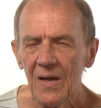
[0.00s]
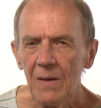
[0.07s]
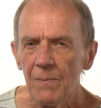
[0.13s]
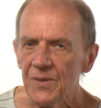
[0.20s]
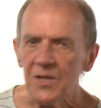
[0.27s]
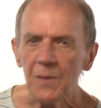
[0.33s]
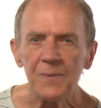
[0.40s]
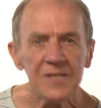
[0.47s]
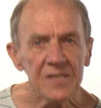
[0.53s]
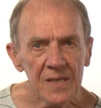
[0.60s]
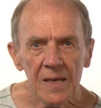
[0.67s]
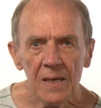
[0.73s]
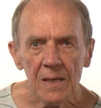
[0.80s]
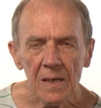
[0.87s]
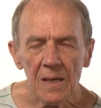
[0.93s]
but the
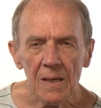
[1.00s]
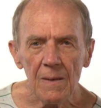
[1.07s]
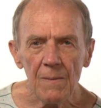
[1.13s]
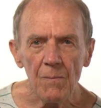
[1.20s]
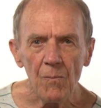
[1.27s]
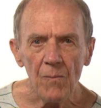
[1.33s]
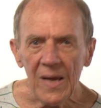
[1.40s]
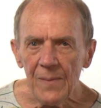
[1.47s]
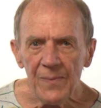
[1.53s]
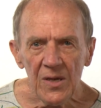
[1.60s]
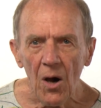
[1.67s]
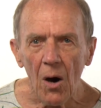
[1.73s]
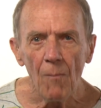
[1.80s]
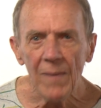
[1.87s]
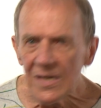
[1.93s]
percent may be
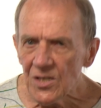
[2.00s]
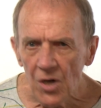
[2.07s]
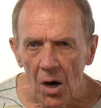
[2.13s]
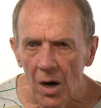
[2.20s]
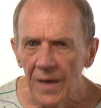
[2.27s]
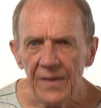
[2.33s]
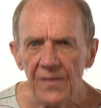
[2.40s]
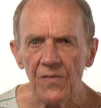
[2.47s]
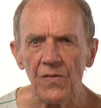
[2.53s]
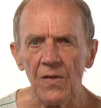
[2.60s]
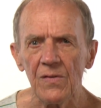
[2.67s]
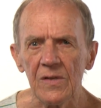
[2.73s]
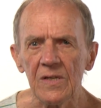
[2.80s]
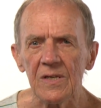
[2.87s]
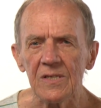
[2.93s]
much higher
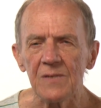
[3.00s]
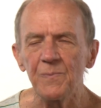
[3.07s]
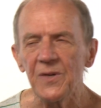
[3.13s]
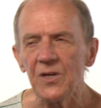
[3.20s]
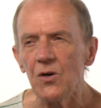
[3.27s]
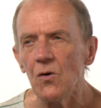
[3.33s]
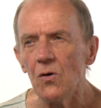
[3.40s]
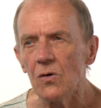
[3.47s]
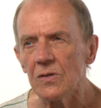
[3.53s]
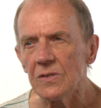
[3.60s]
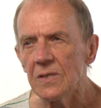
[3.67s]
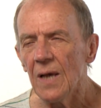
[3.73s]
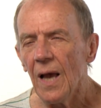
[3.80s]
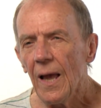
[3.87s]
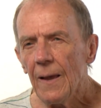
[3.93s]
than this because